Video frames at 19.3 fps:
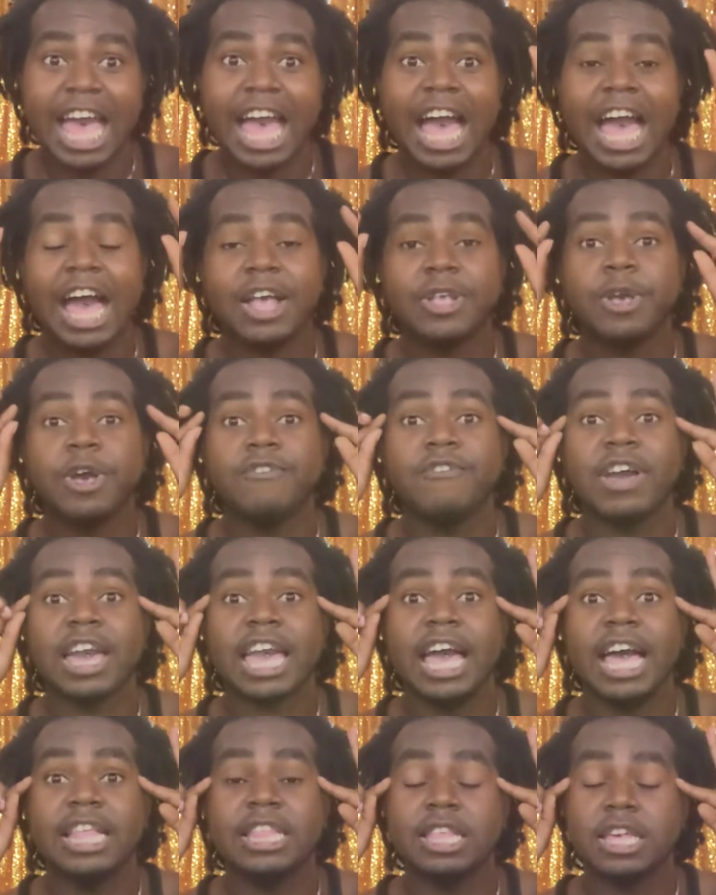I don't know if I
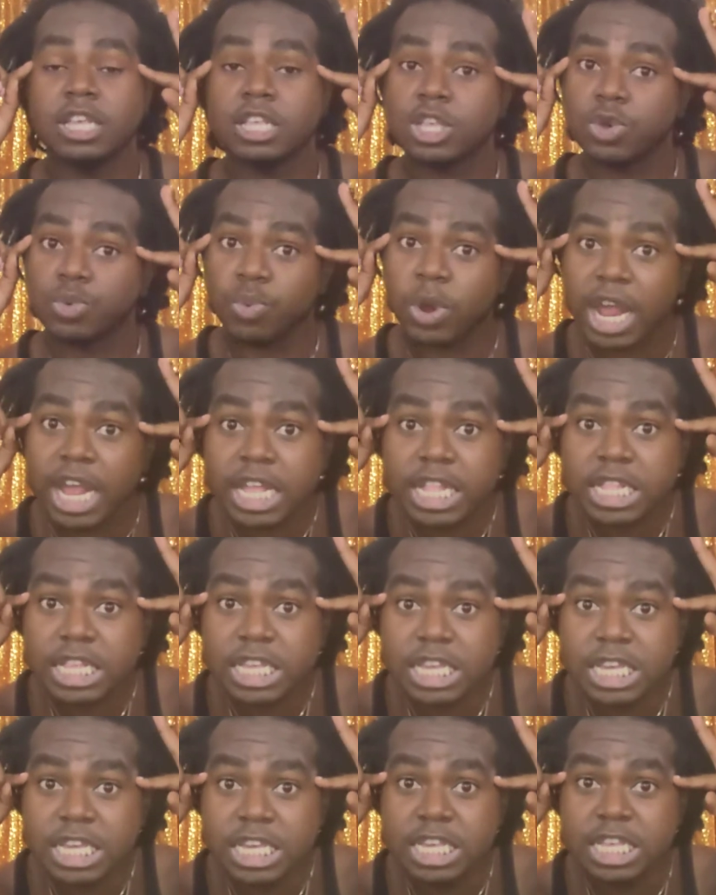gotta look
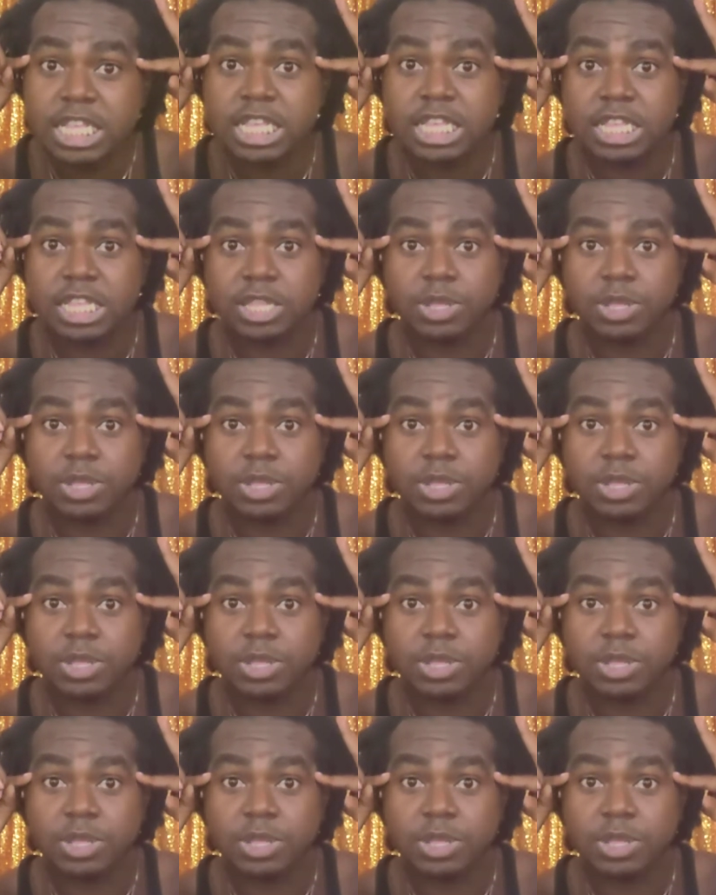directly into